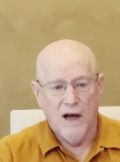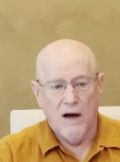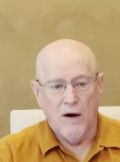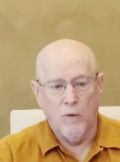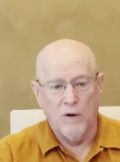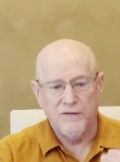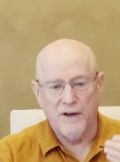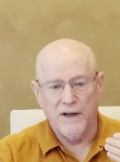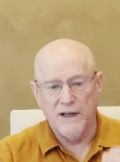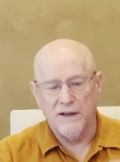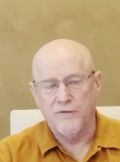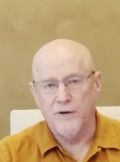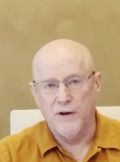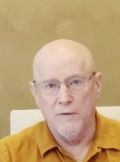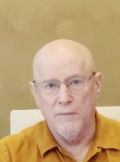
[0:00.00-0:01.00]
Once I get
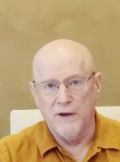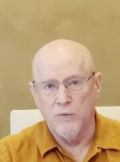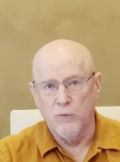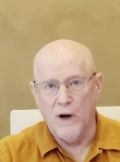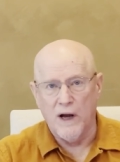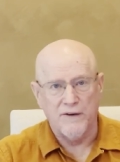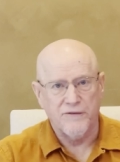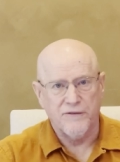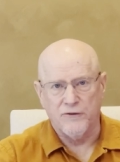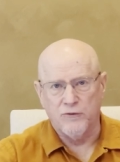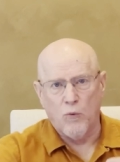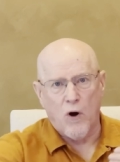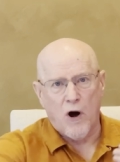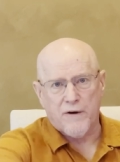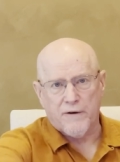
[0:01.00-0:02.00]
to the Midwest, there's
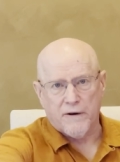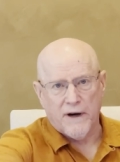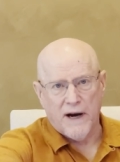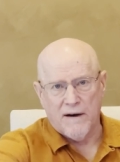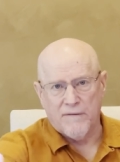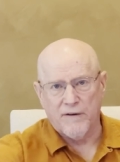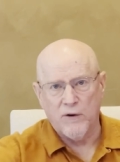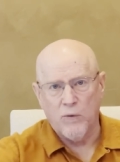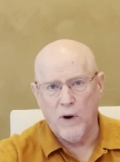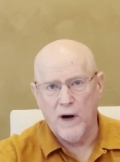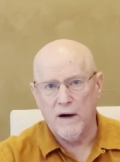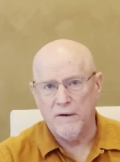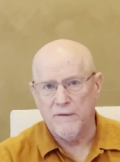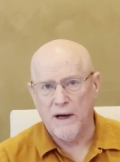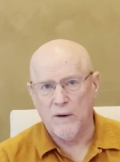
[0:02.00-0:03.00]
water
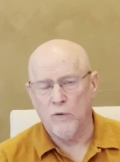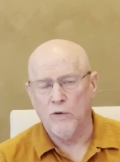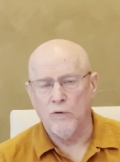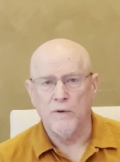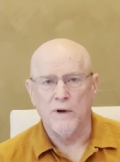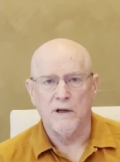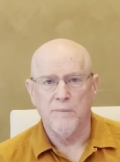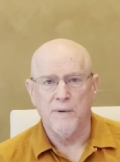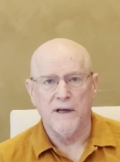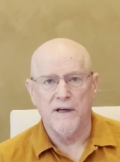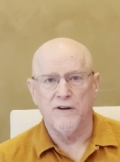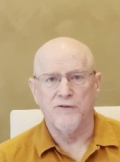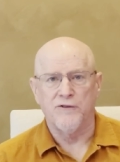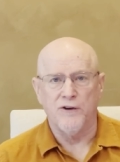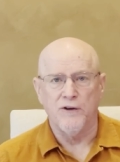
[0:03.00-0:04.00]
everywhere. That won't really be an
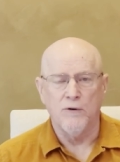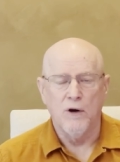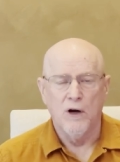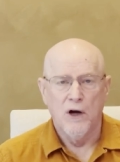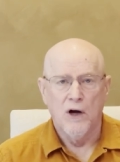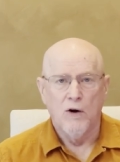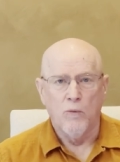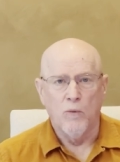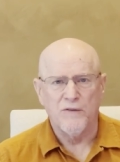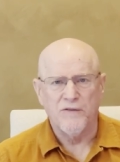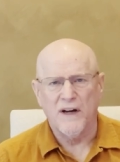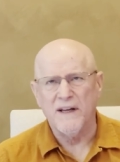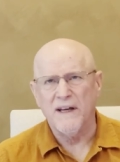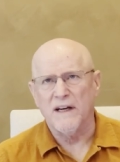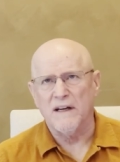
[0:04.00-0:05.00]
issue once
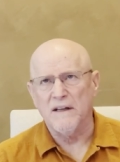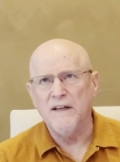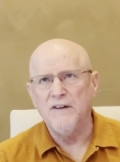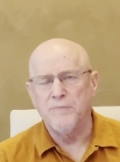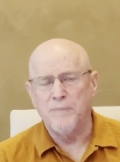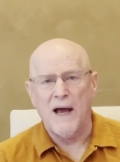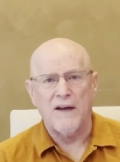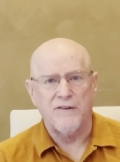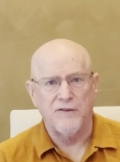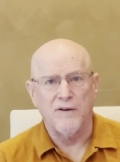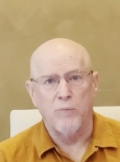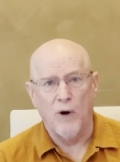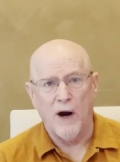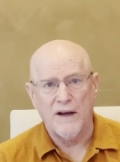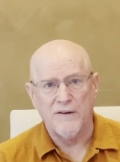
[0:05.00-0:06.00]
I get at least past
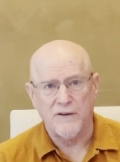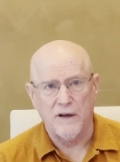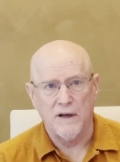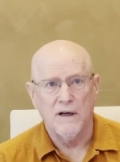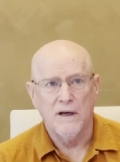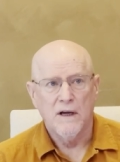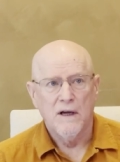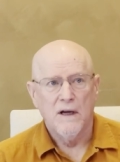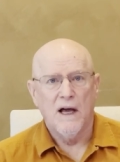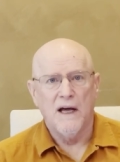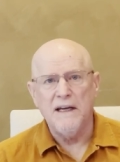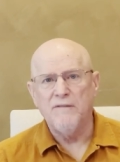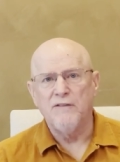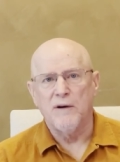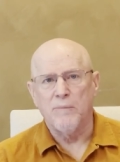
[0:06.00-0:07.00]
Nebraska. And
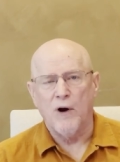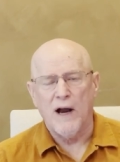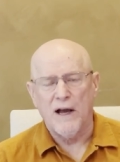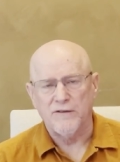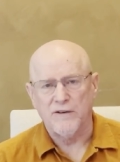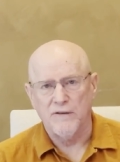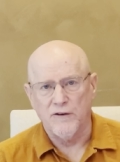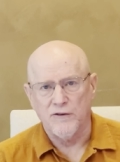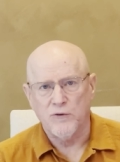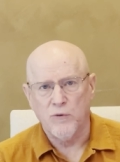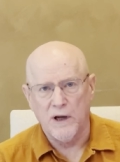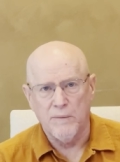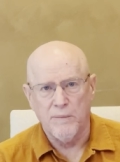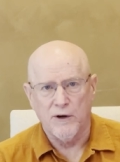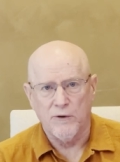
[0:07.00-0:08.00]
even Nebraska, there's
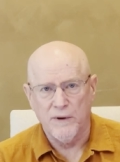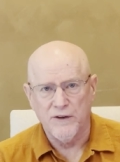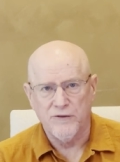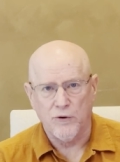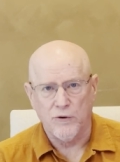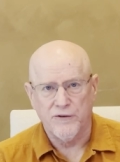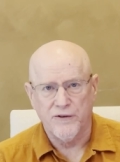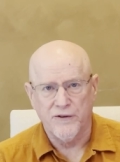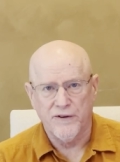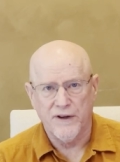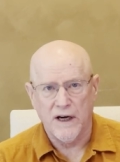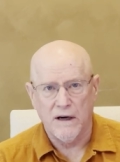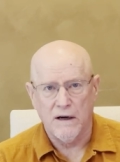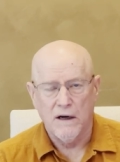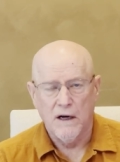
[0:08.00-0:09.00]
quite a bit of resources
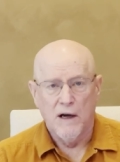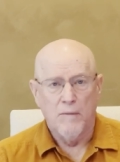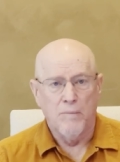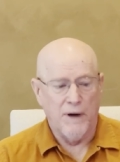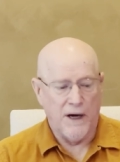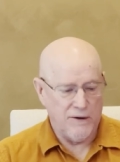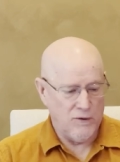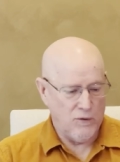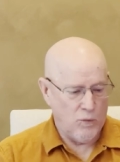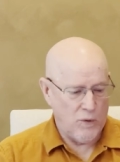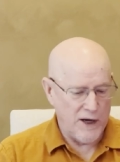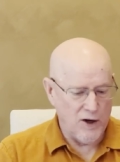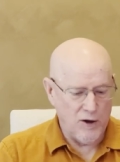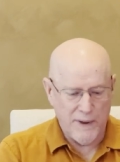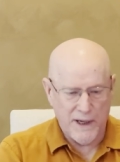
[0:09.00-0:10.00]
there. But
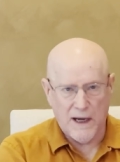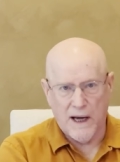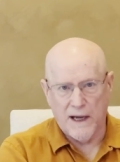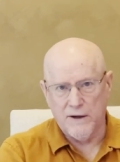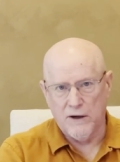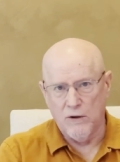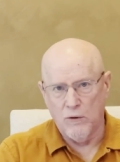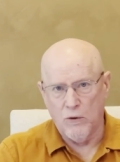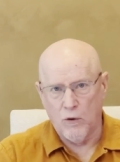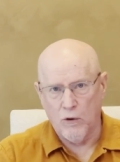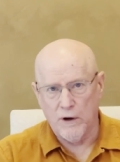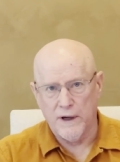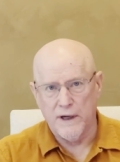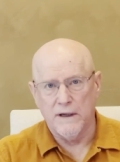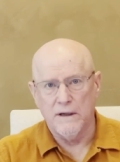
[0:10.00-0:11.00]
Wyoming, Idaho,
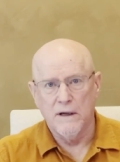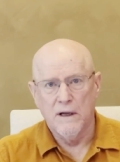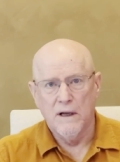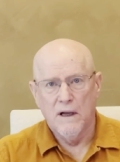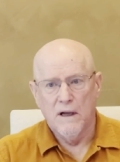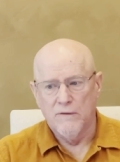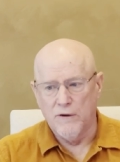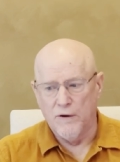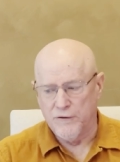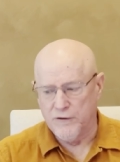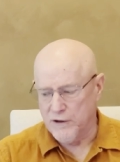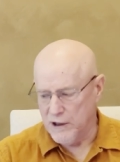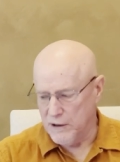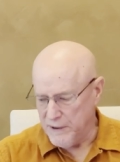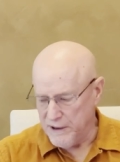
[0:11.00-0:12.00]
Oregon, those are
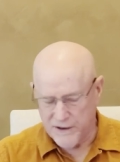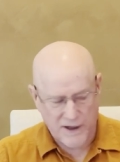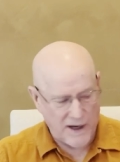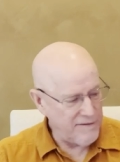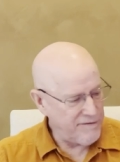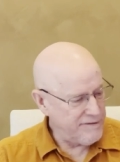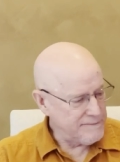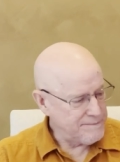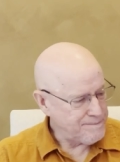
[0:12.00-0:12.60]
going to be tough.